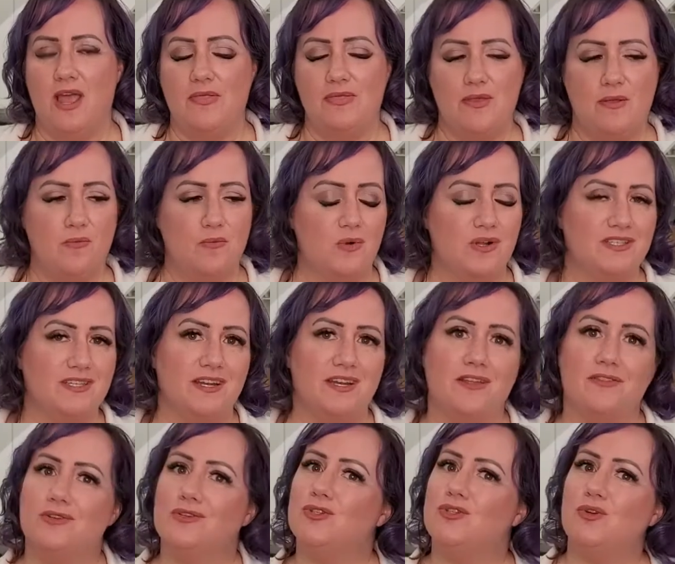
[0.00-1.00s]
And then what's
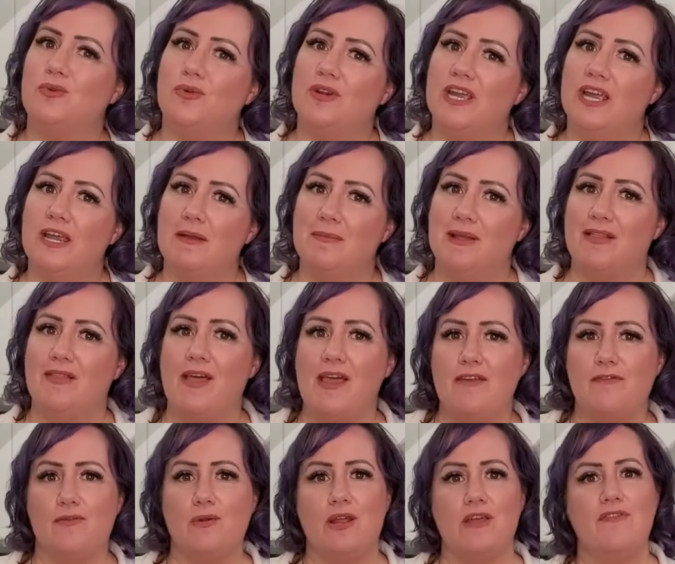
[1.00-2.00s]
another story in my
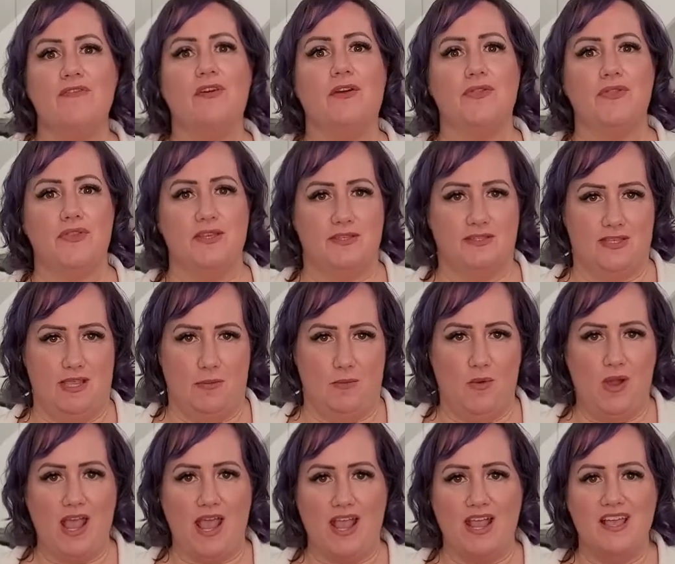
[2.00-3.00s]
life when I felt the same
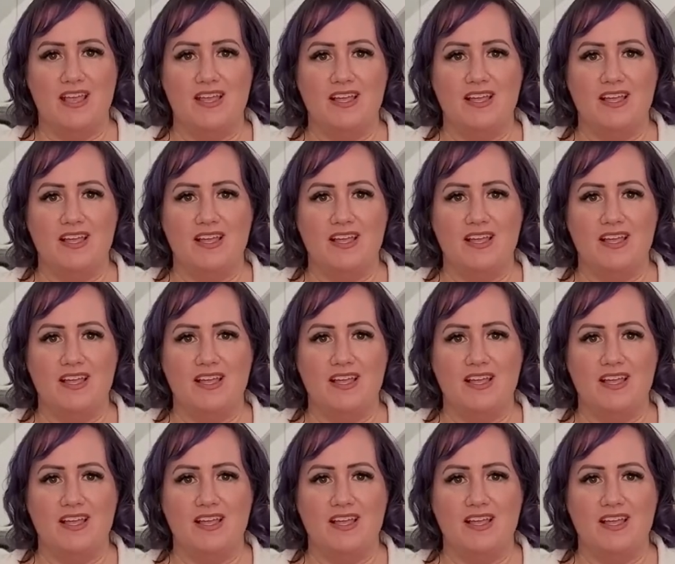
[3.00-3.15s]
way?